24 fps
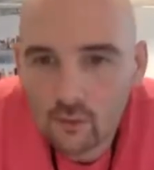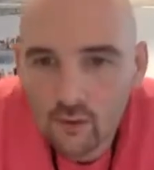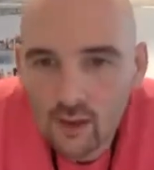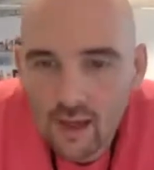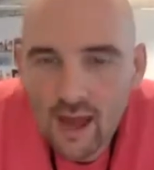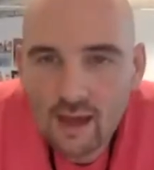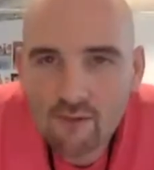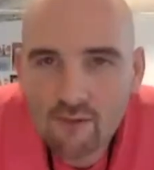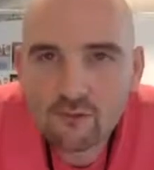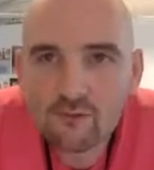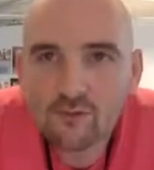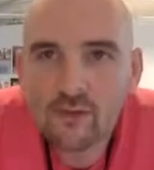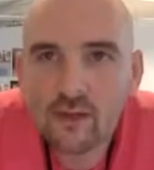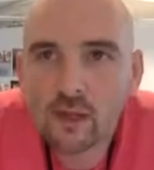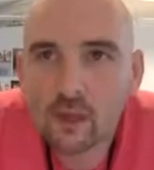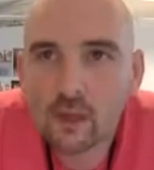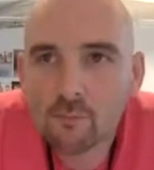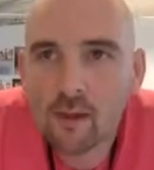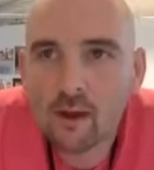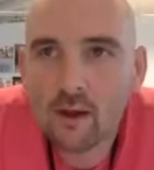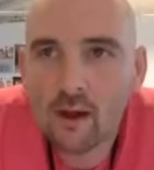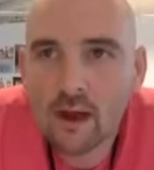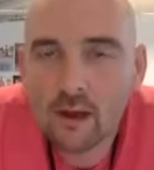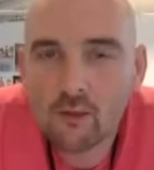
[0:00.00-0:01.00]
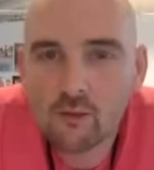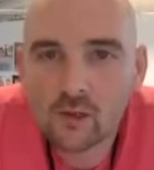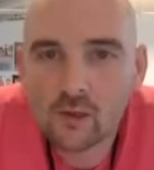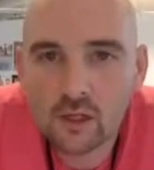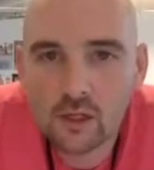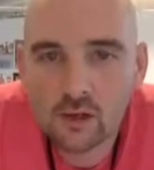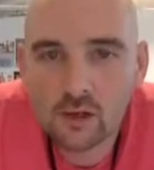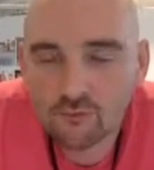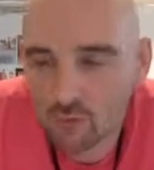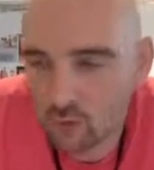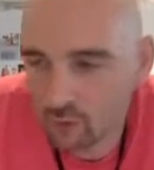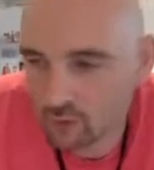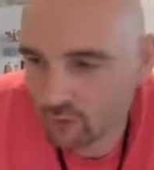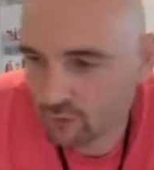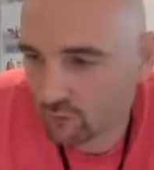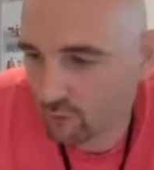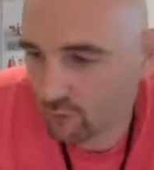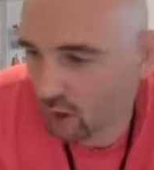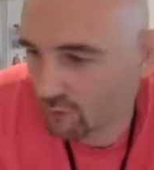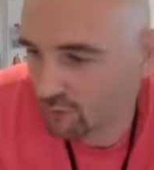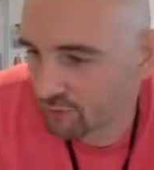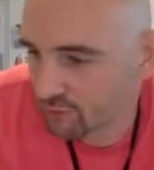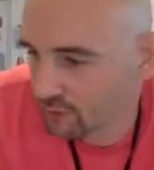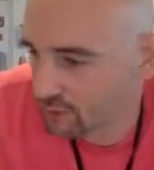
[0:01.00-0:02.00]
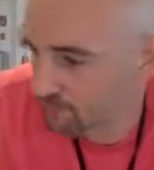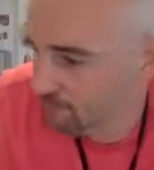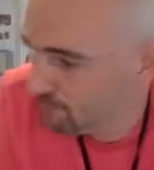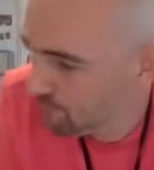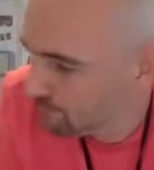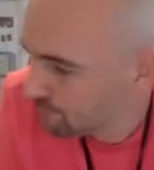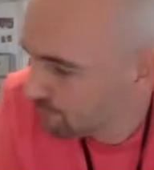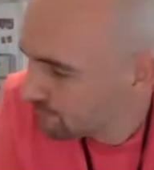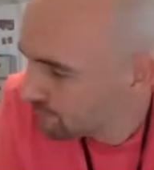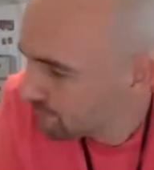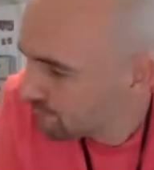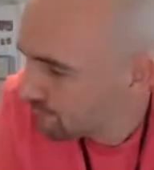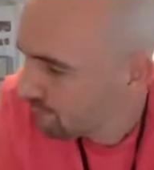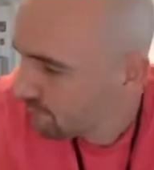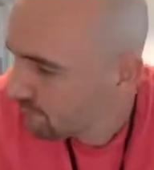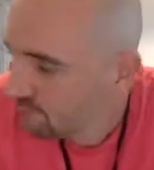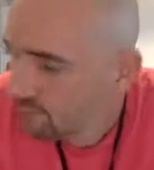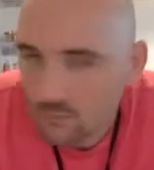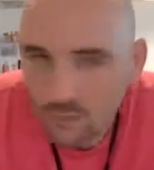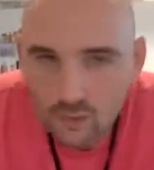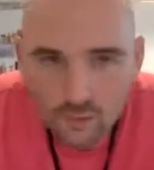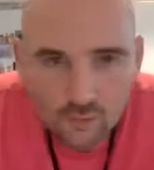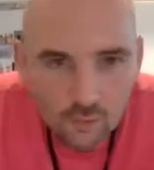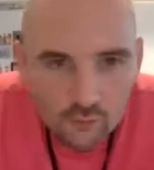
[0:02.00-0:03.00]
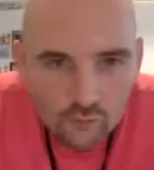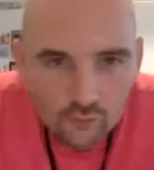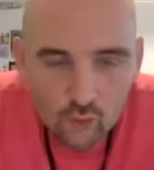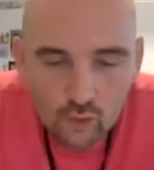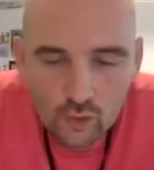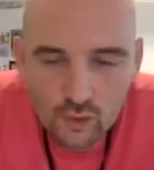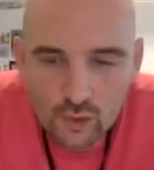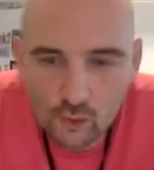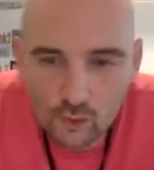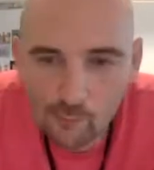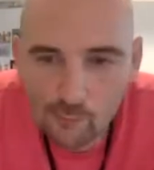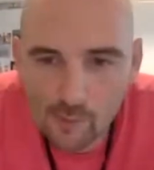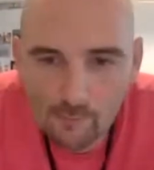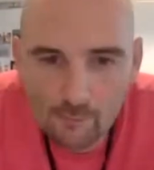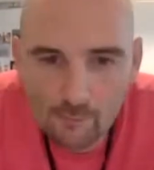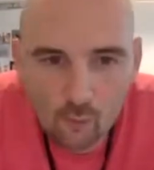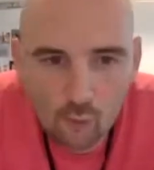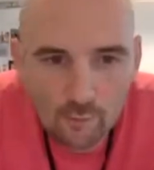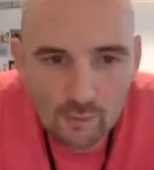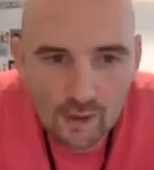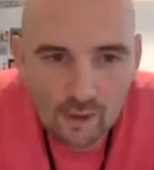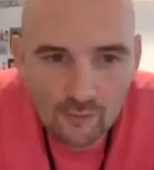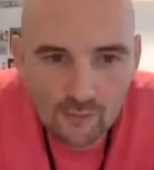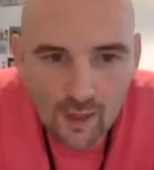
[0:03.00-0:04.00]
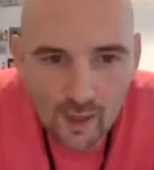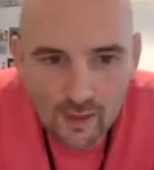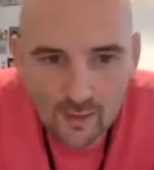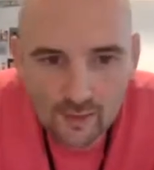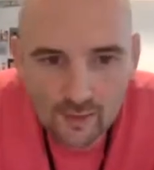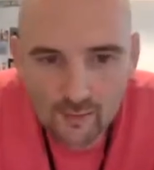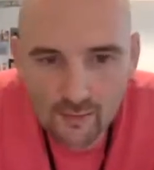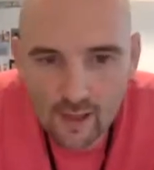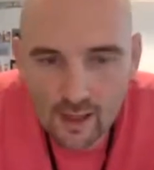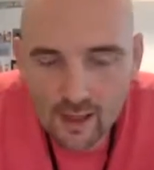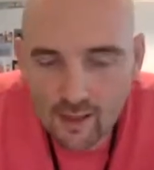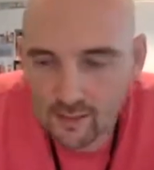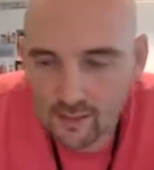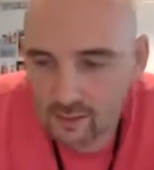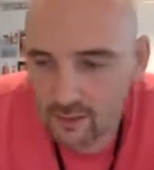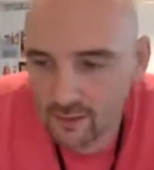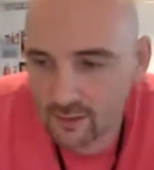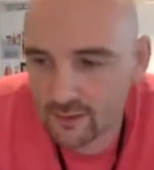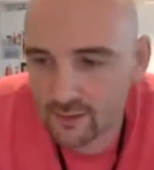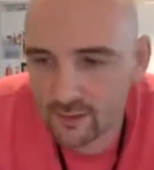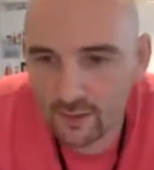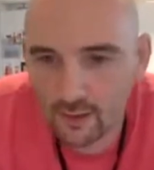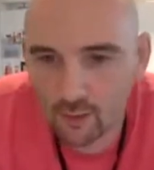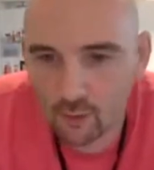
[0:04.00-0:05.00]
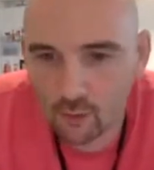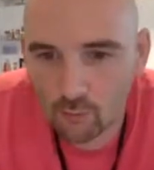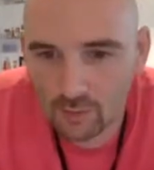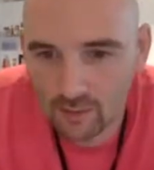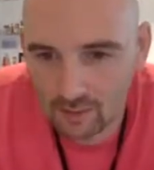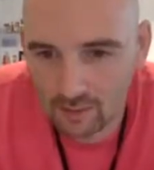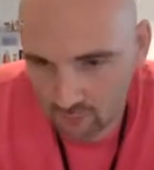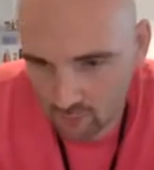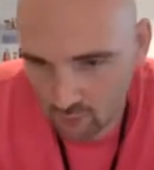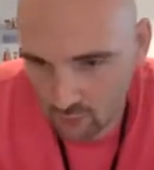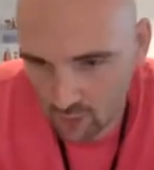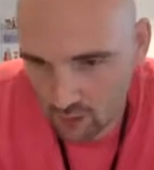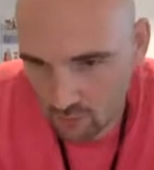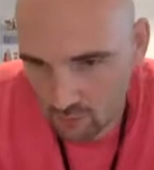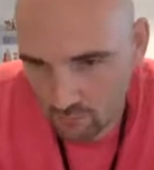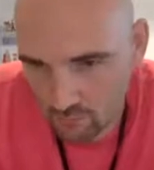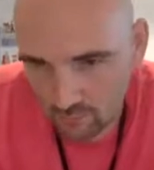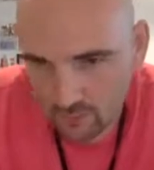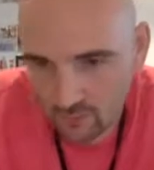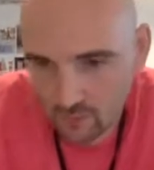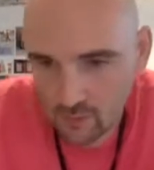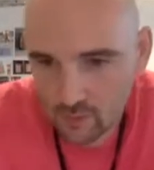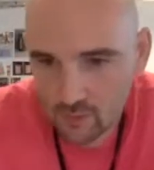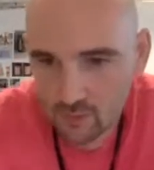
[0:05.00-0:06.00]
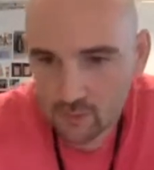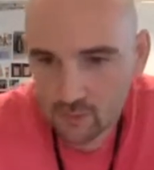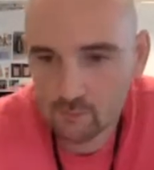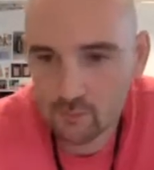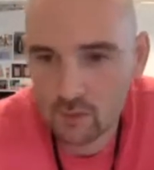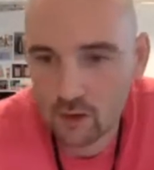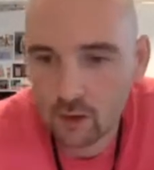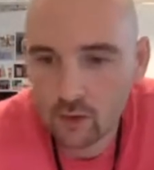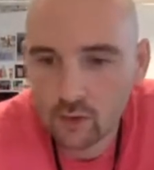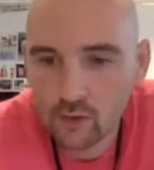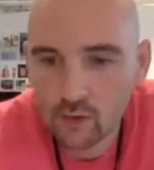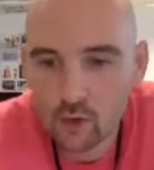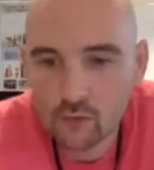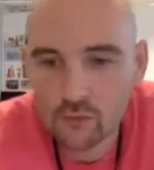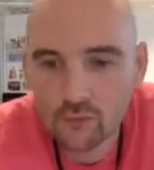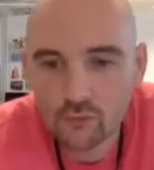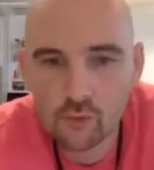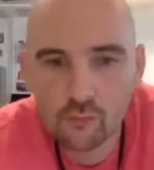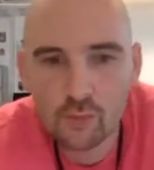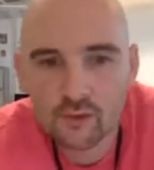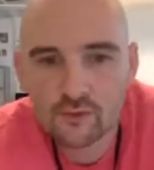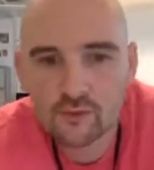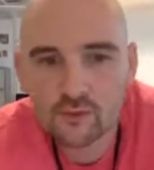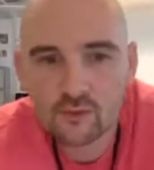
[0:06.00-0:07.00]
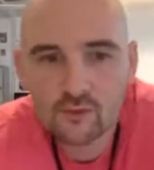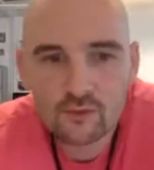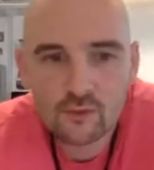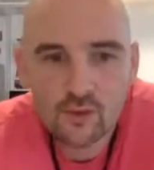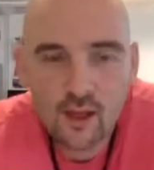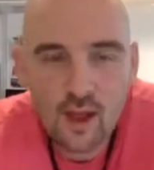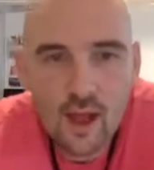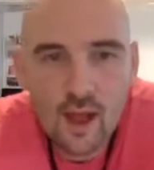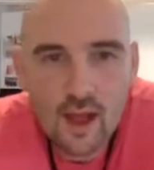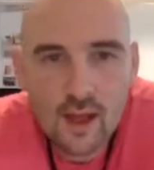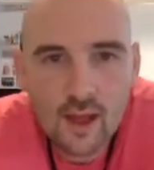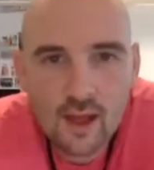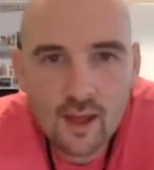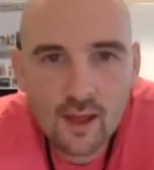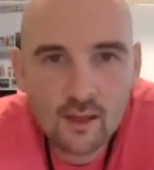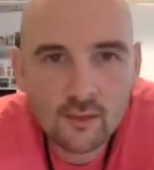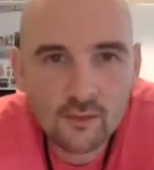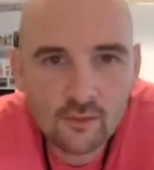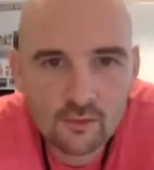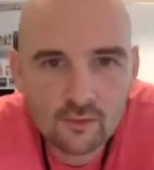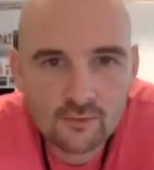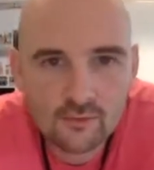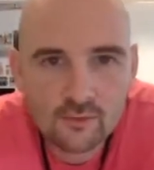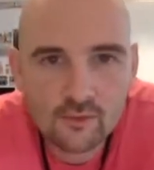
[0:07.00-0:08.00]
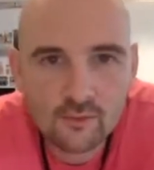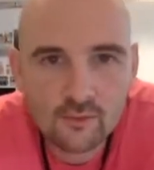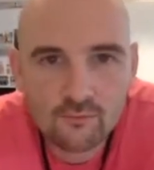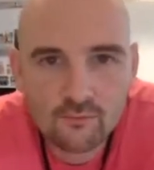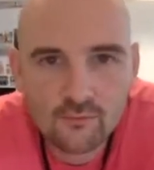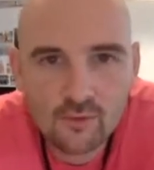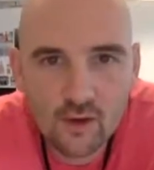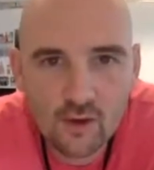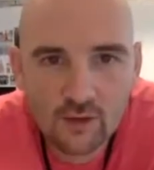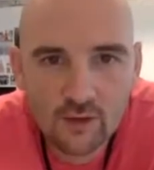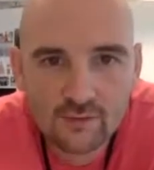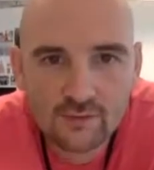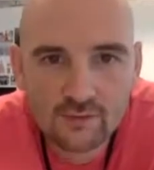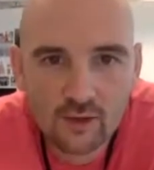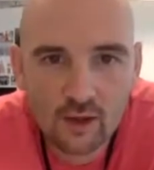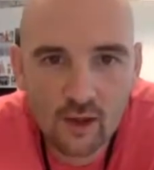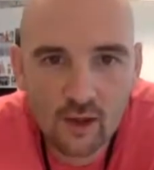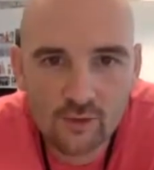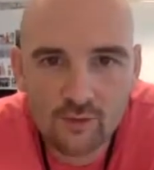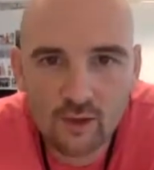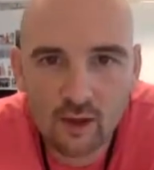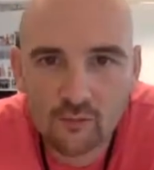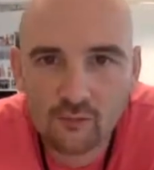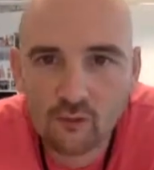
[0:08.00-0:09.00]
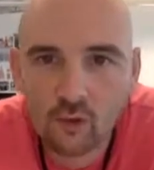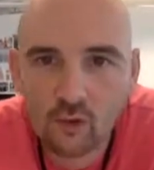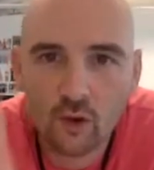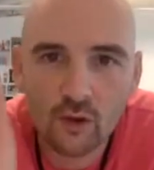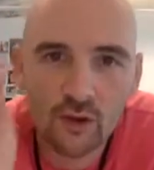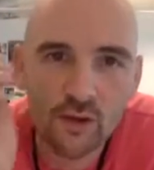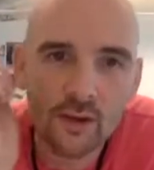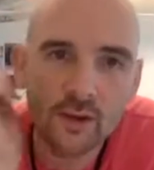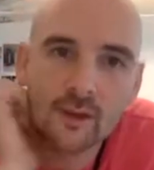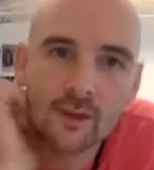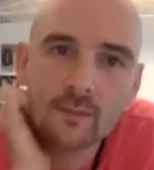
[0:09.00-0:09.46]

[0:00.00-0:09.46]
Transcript: have a think about how you're going to photograph it. And I'll talk a little bit more about that in a little bit as well. But I'll go through my the first slide that I've got here.